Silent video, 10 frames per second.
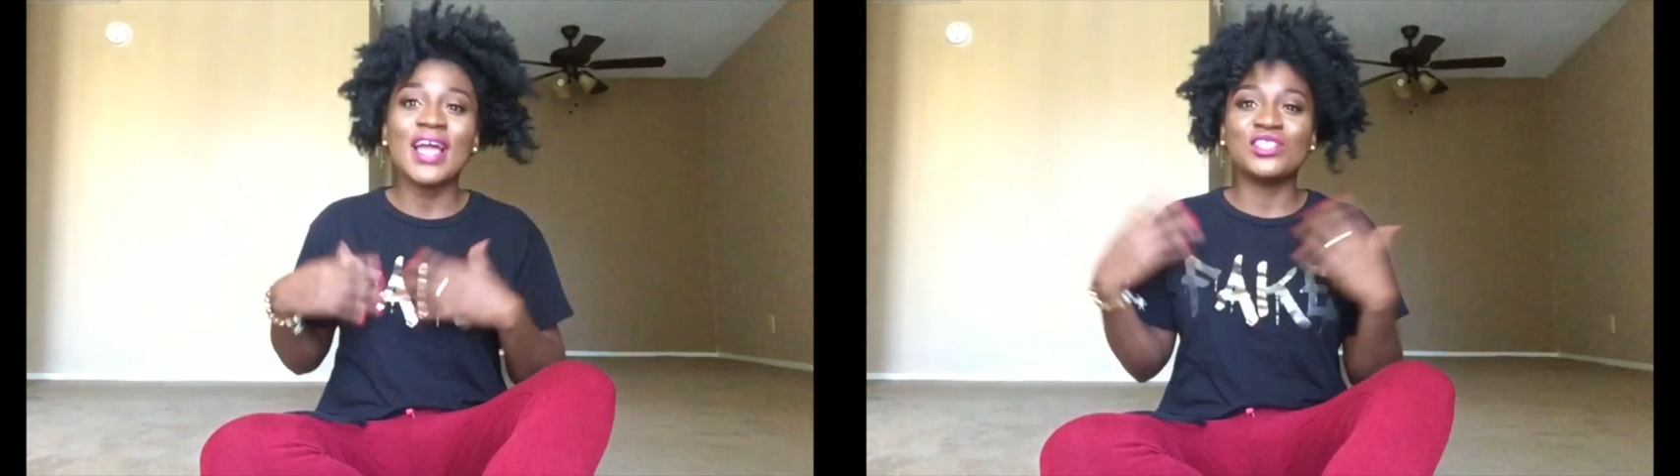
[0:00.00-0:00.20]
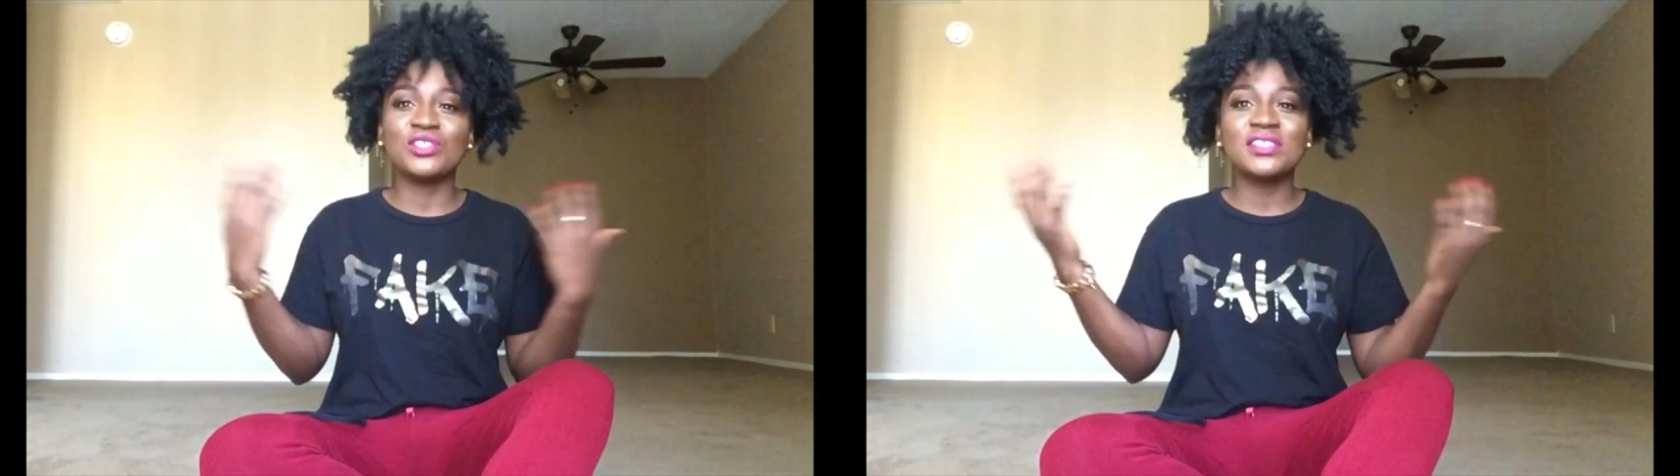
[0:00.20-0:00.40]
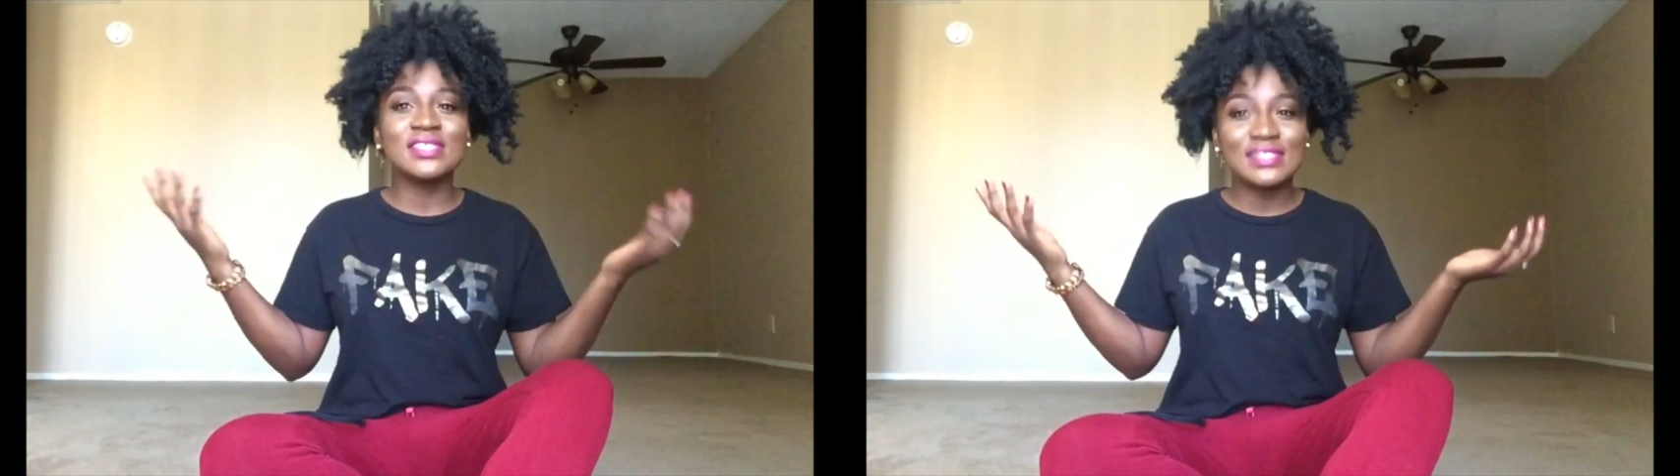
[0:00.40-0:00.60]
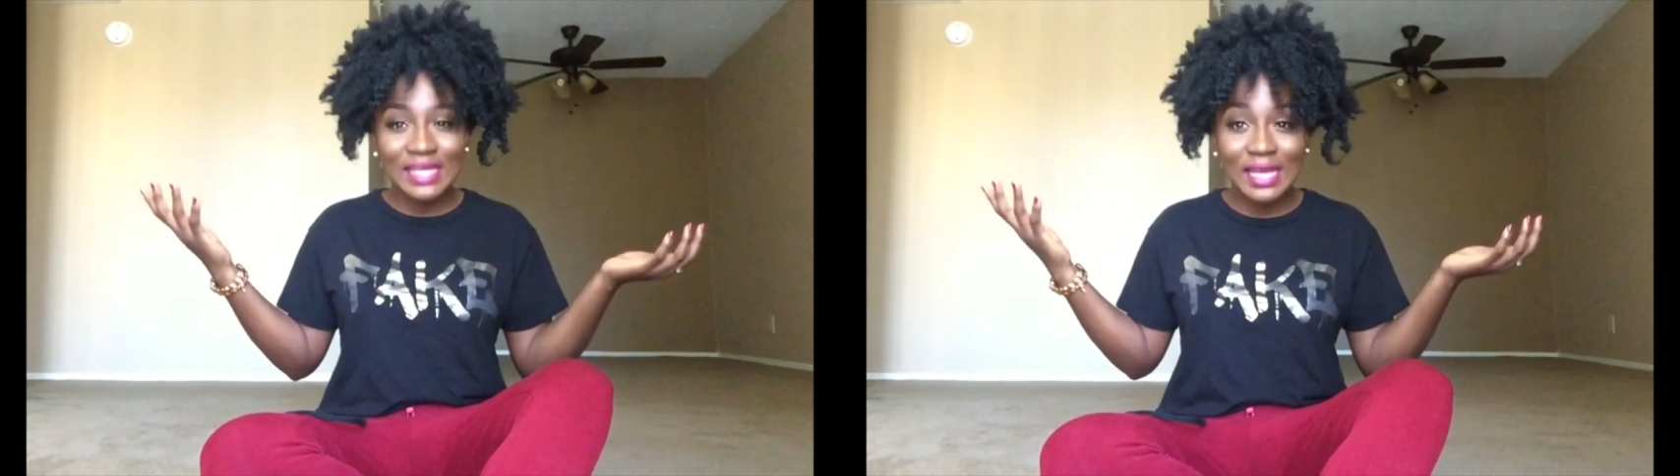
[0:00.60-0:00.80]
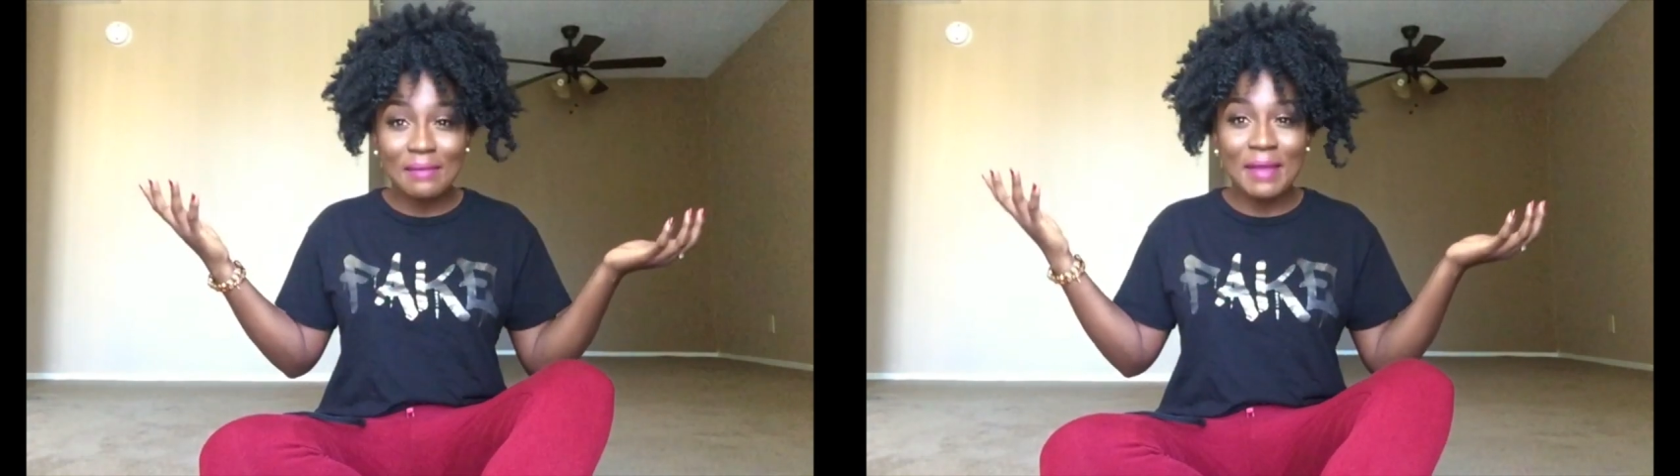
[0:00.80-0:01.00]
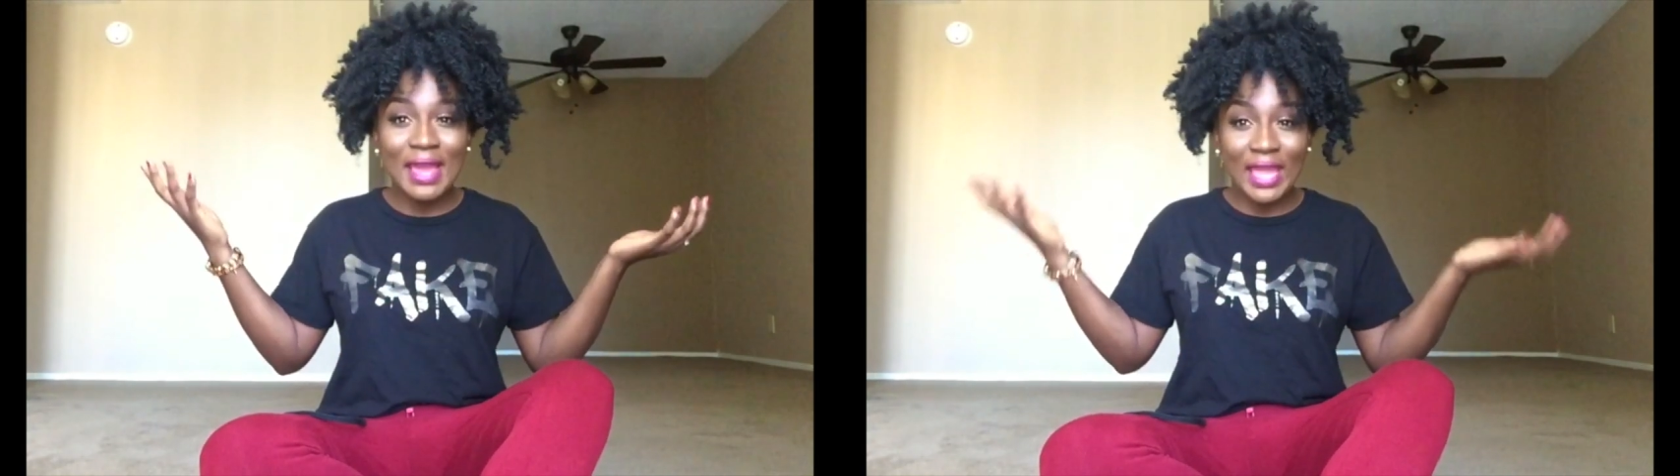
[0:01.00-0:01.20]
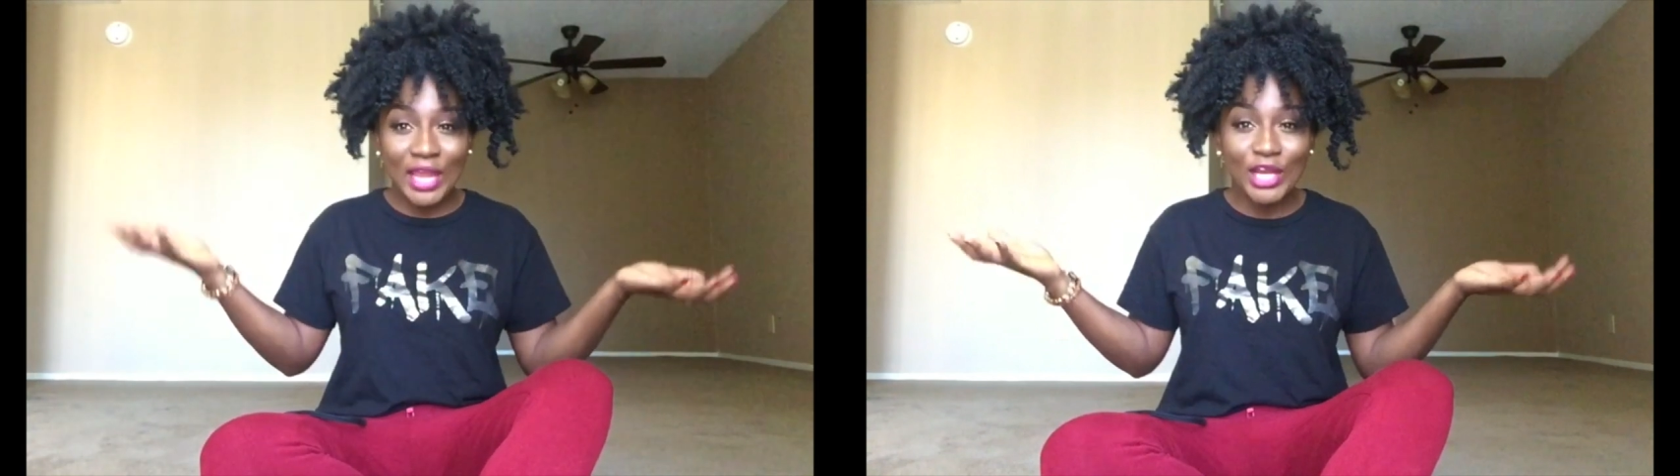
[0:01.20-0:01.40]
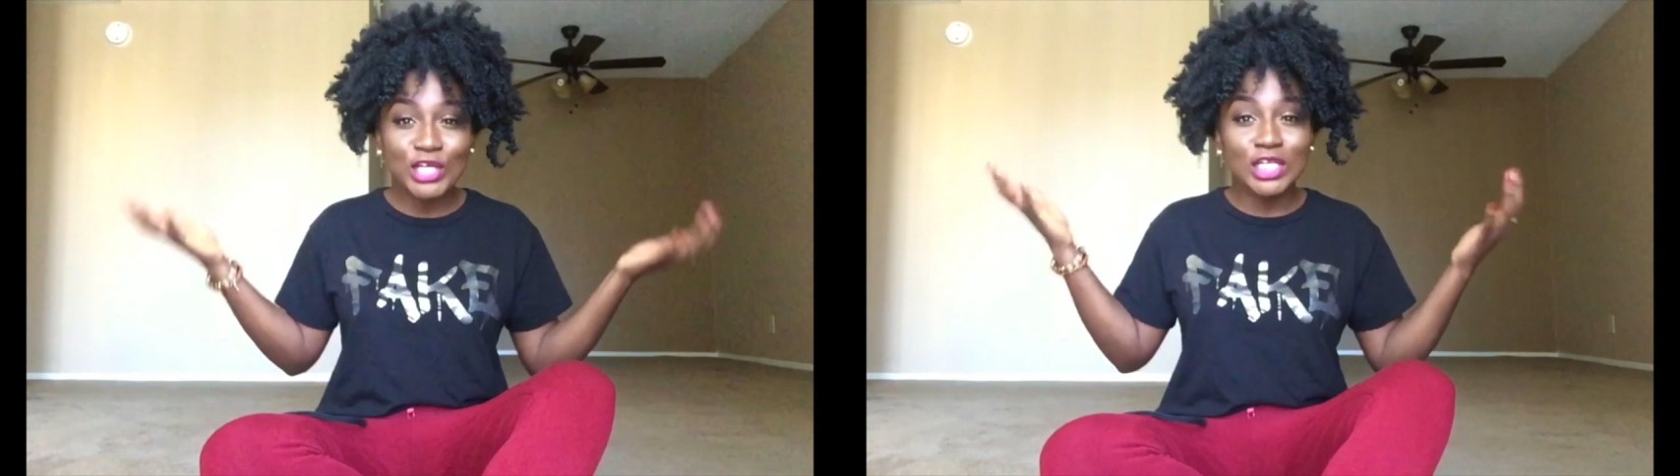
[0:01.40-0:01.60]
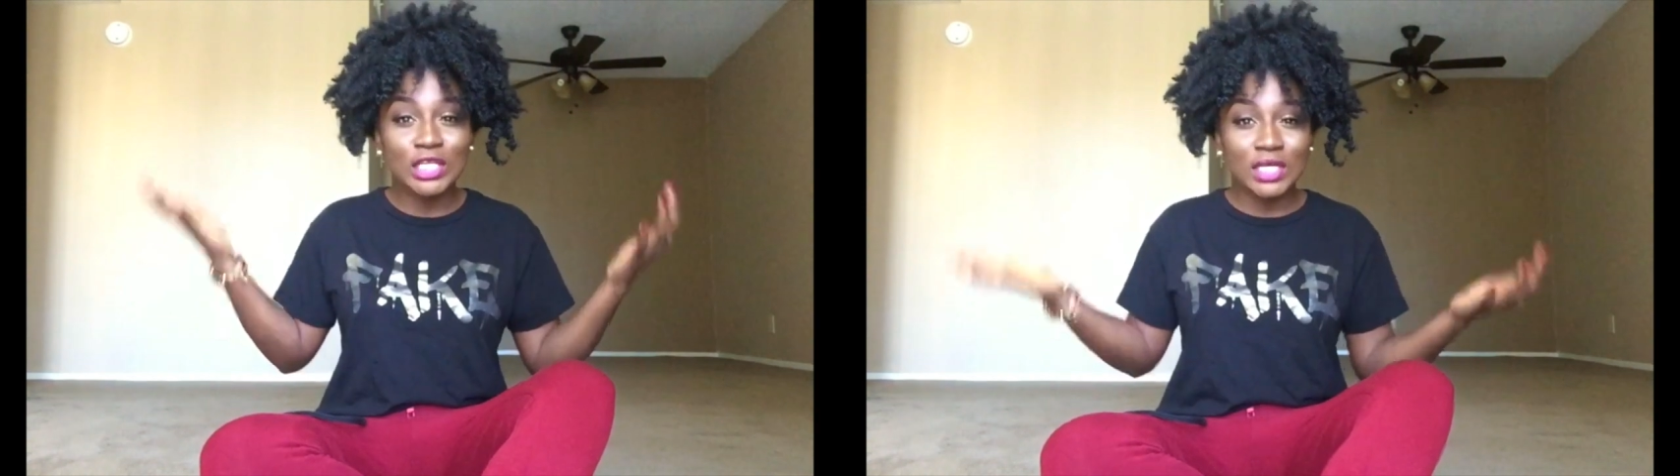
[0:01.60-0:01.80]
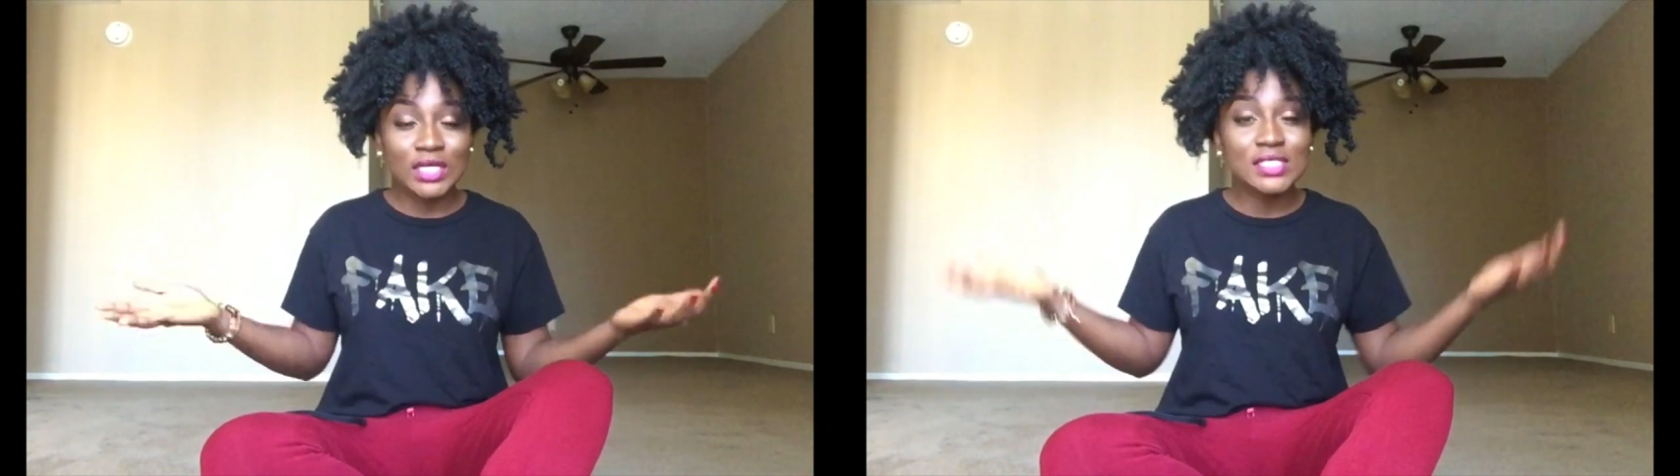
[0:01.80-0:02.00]
As you can see, my hair
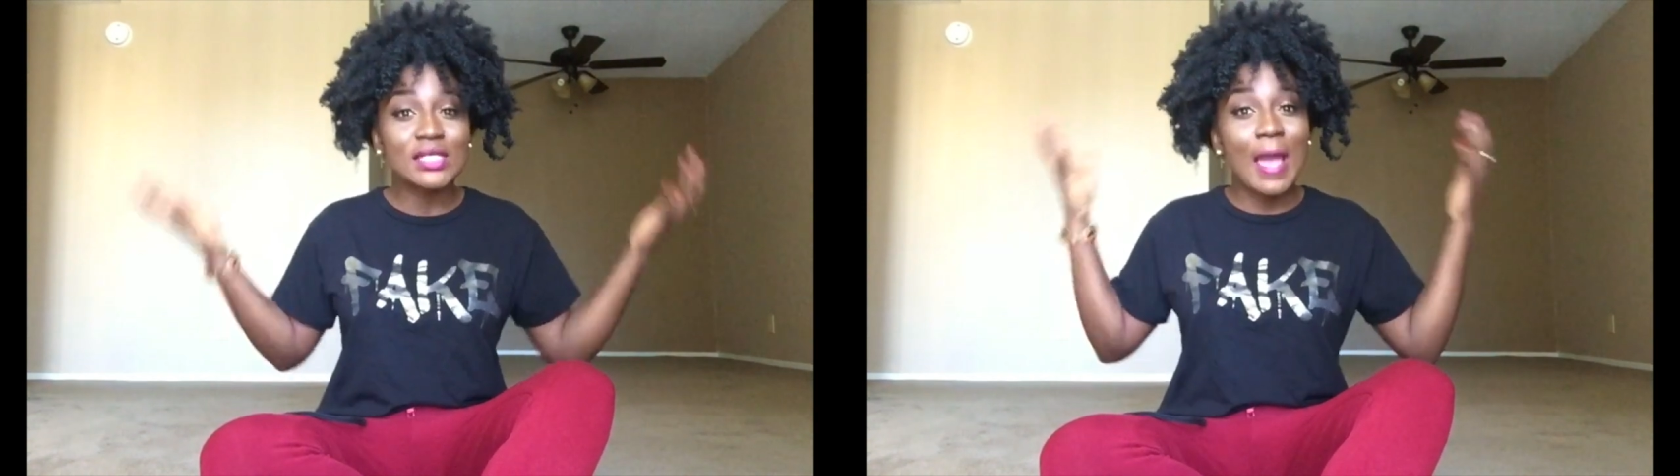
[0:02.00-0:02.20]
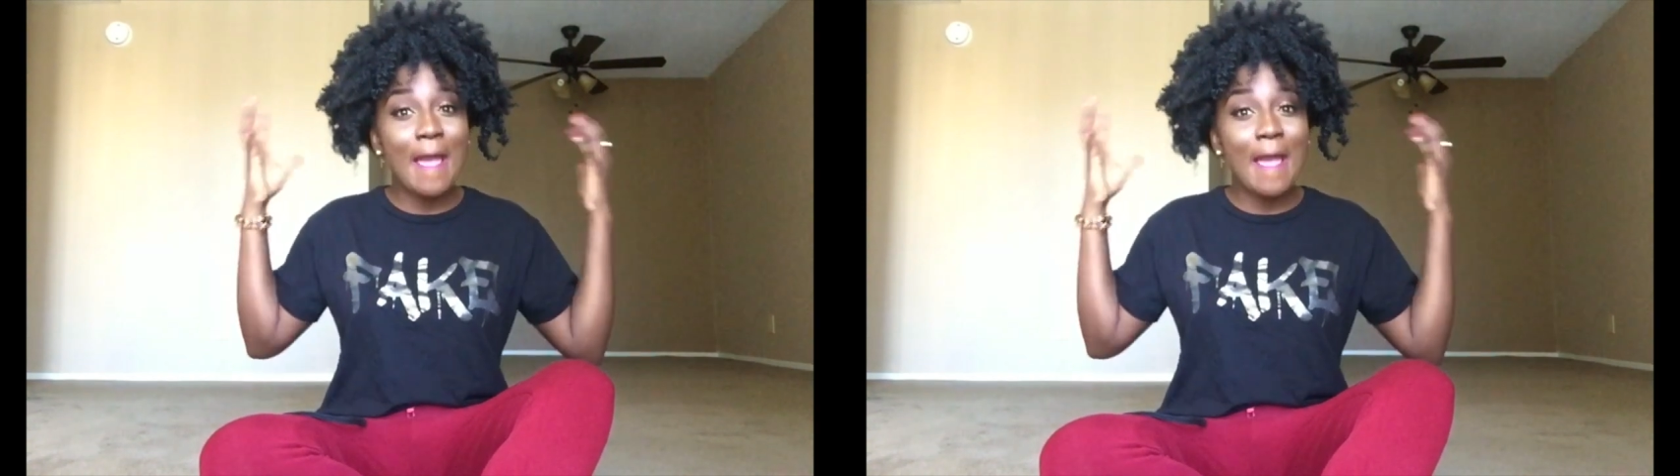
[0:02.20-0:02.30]
looks